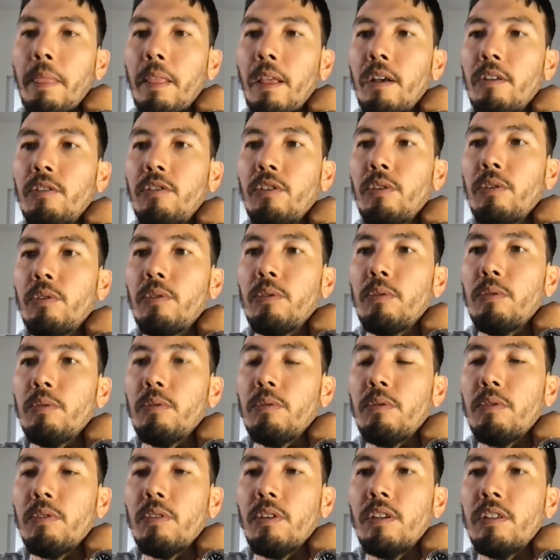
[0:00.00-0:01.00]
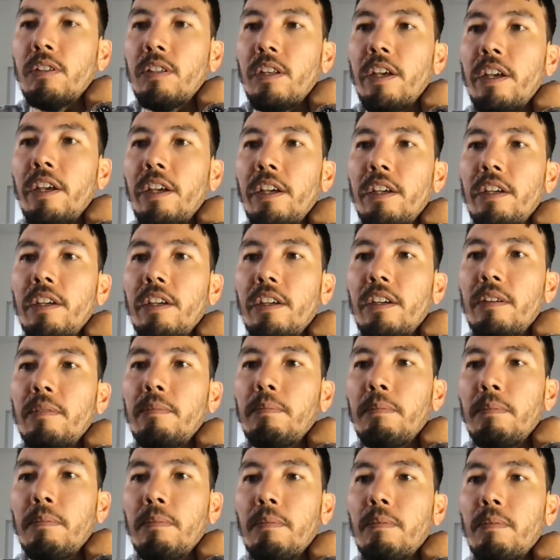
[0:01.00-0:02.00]
So say
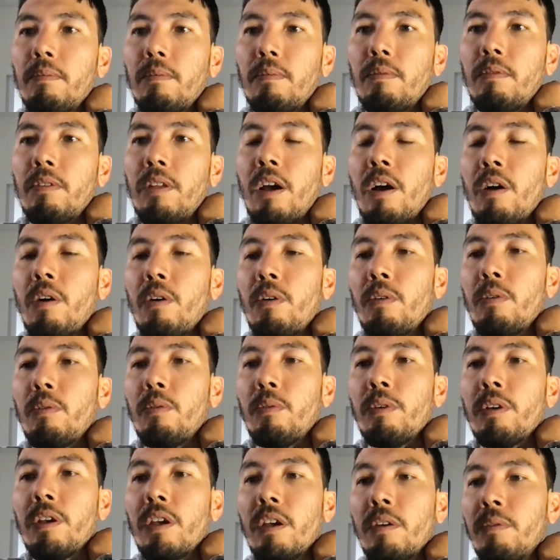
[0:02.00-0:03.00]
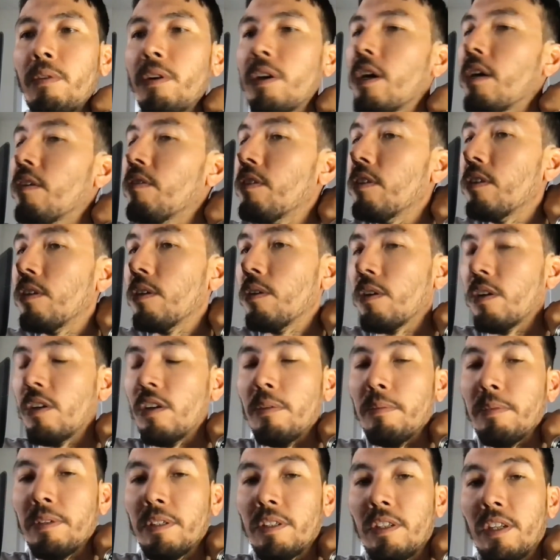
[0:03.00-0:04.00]
now we have the
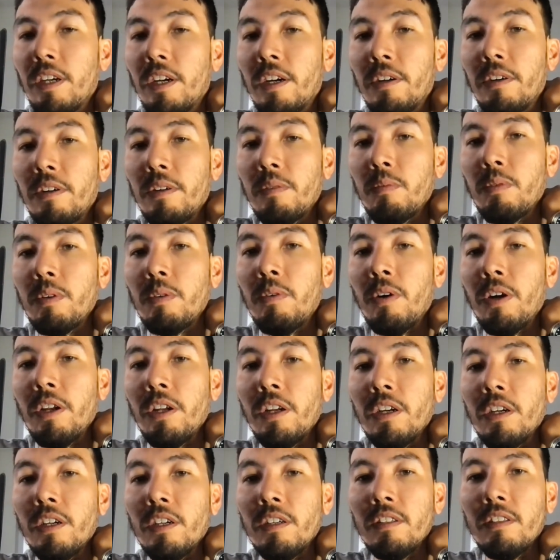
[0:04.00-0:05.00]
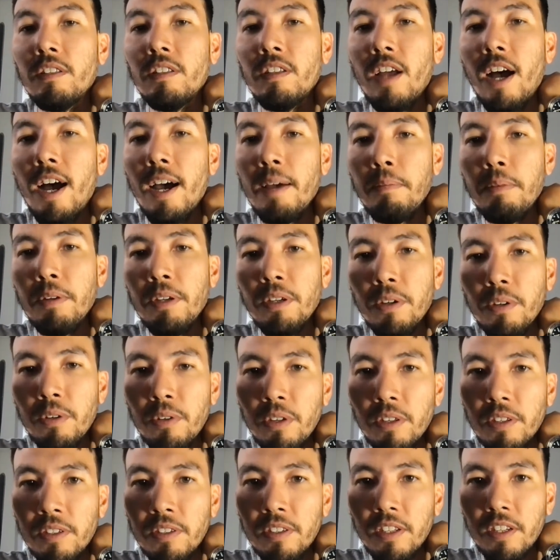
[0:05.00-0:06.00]
Tokenomics DAO and we want to IPO
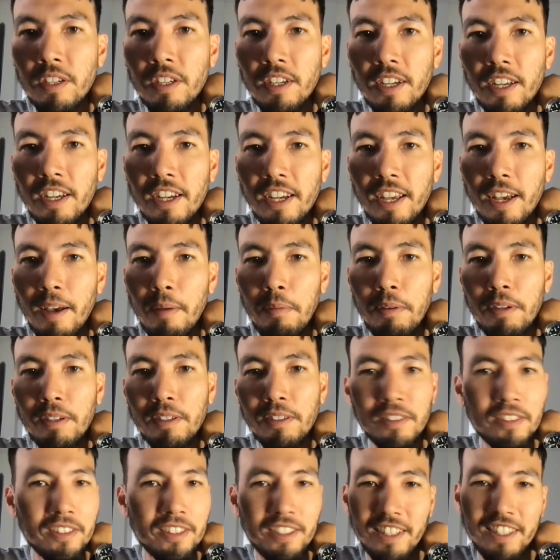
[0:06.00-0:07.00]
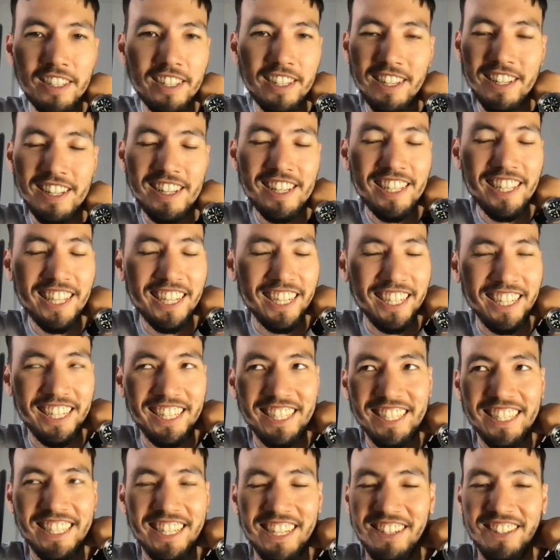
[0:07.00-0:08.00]
this thing to get capital. It's like,
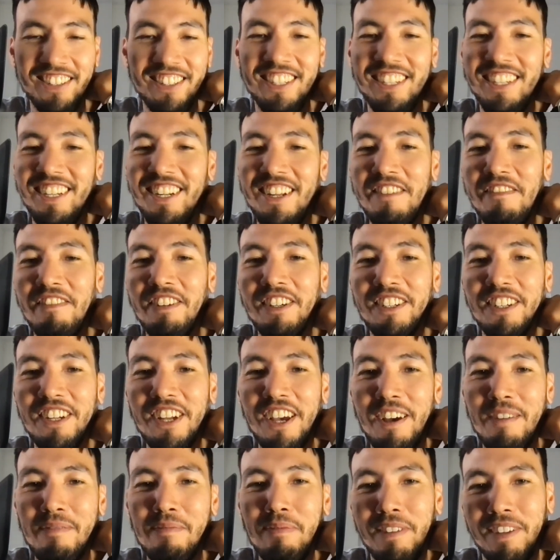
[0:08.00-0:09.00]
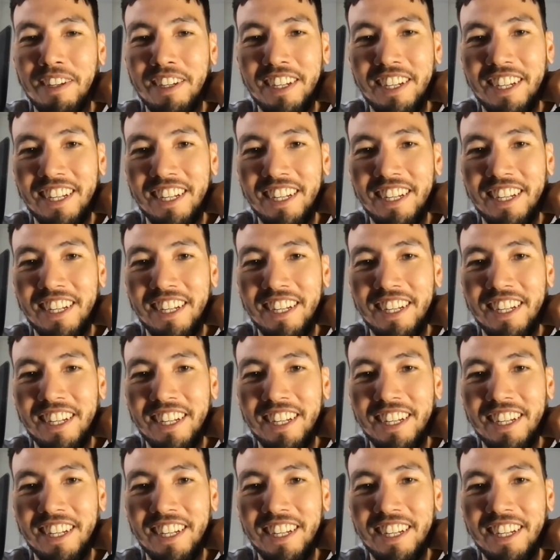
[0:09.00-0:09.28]
how's that ever going to happen,